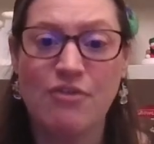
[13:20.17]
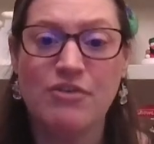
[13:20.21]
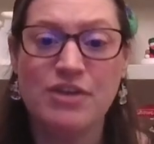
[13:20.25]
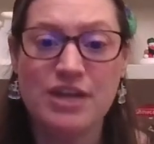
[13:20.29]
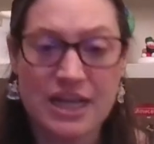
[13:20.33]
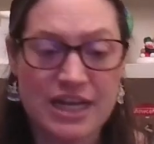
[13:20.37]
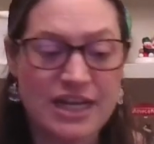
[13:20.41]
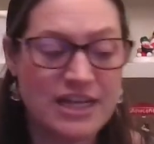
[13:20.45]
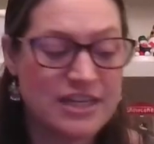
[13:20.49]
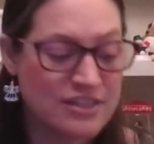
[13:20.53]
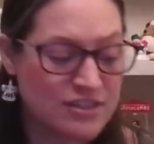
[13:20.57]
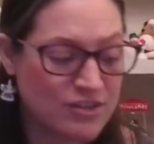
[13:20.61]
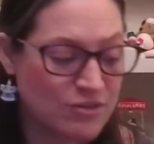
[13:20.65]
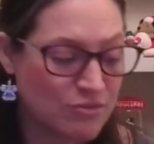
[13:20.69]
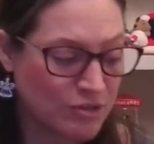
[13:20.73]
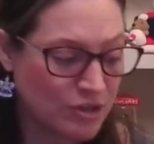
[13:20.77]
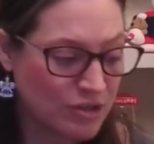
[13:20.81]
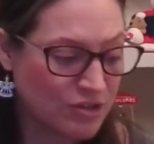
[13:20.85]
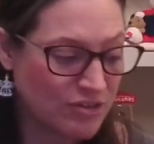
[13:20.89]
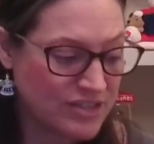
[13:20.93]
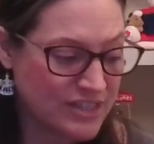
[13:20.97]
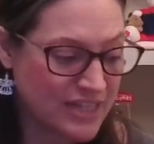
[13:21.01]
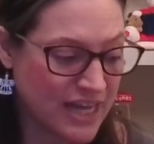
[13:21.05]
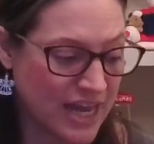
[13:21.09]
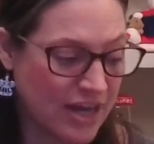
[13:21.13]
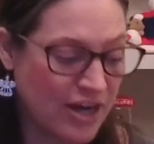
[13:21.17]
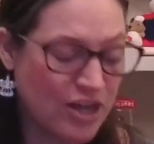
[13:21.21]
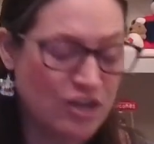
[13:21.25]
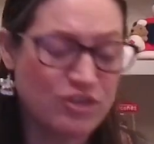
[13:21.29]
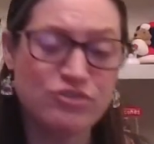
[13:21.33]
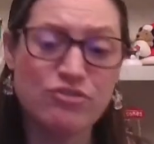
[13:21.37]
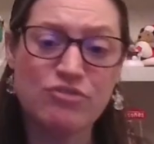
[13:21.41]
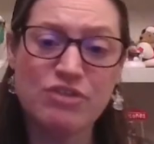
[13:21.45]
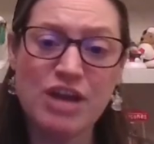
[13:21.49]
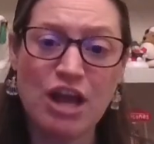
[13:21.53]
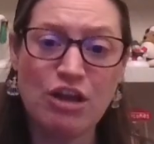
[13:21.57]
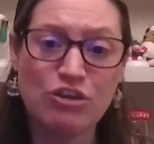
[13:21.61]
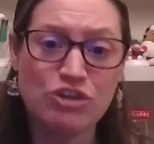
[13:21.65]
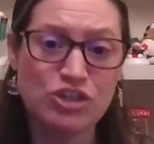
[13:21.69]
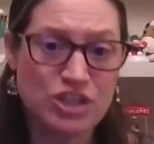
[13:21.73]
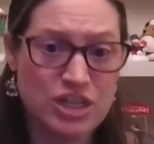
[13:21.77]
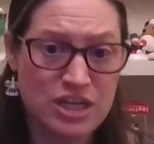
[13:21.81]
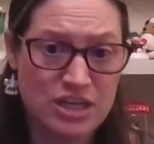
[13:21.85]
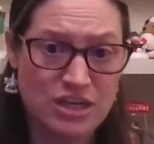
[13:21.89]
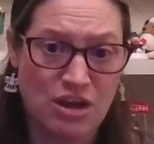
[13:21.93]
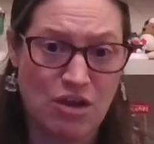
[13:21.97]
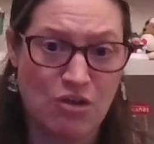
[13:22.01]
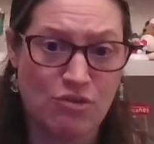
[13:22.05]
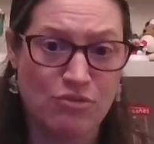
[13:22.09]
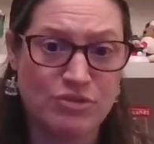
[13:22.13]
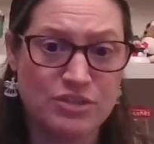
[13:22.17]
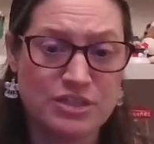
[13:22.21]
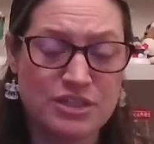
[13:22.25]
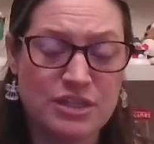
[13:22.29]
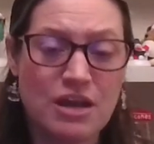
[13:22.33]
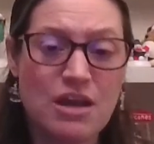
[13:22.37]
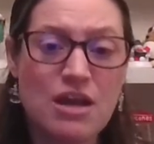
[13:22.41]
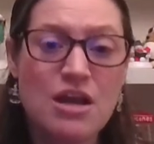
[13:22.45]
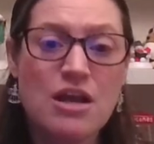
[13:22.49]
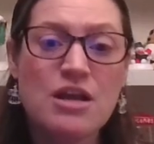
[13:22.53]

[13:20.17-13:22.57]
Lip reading: Nick is the real Santa. So now she knows.